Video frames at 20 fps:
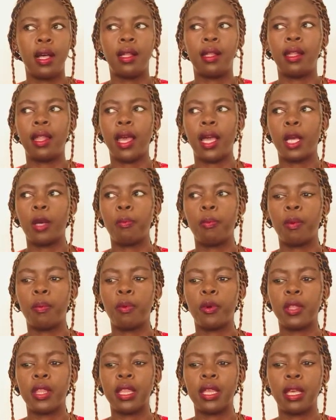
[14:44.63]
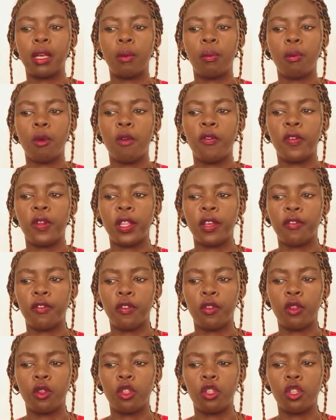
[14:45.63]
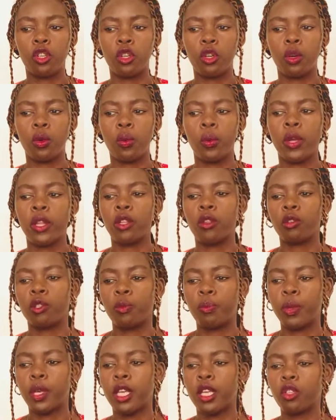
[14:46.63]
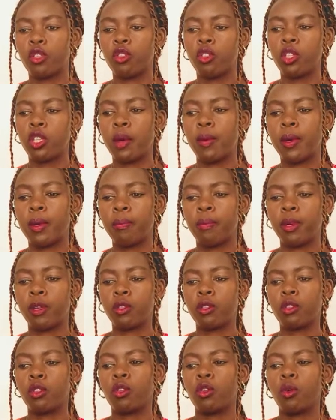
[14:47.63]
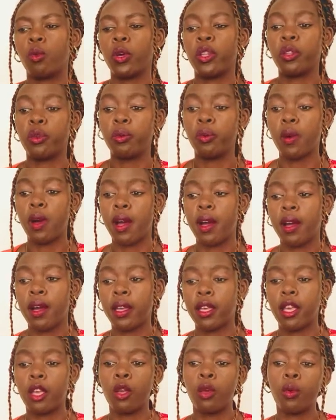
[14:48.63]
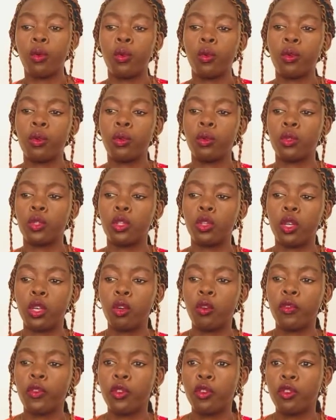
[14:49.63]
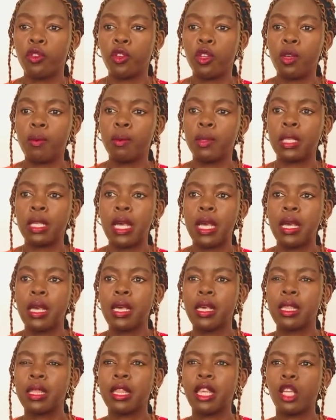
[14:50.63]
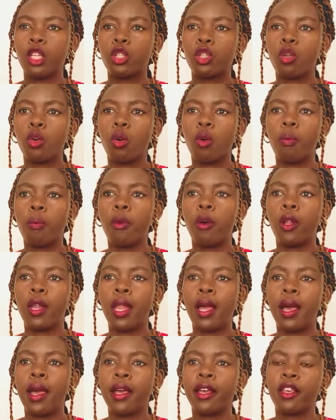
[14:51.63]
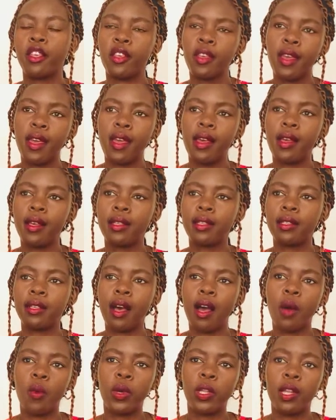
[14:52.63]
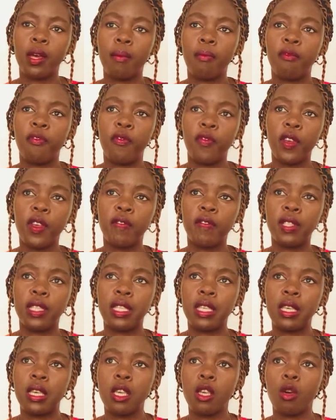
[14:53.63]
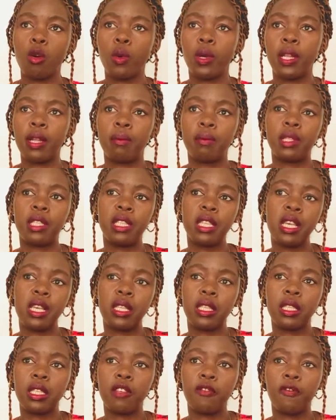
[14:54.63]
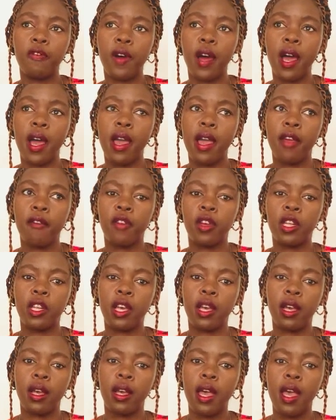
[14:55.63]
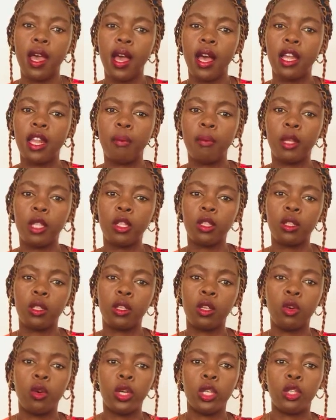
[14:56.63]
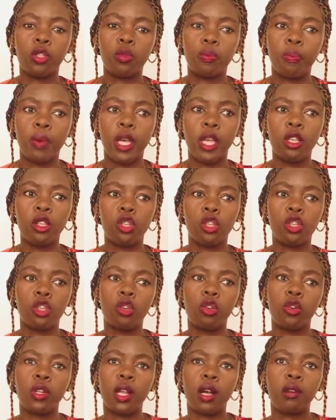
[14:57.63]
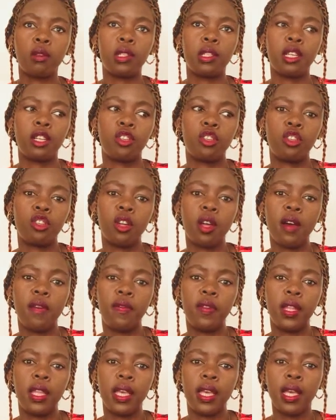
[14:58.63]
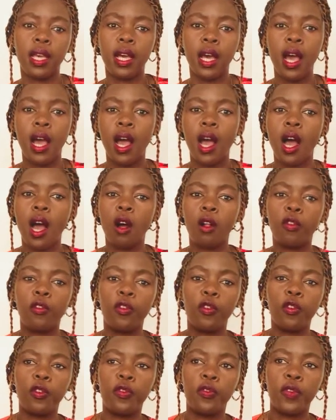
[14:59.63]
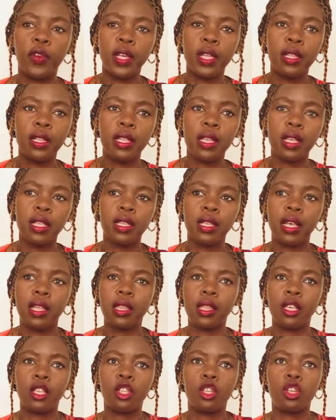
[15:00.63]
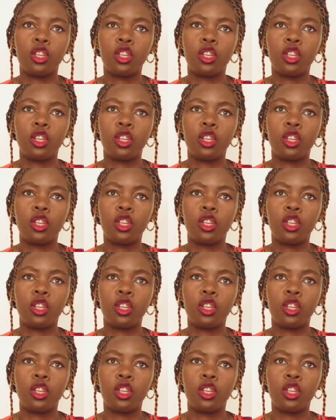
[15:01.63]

Like people think more for the future. When you're speaking to a German person, you know, when you're working or you're talking of your dreams, they talk more like, yes, when I'm 50 or when I'm 65 and I'm going to pension, I'll start traveling, I'll fulfill this and this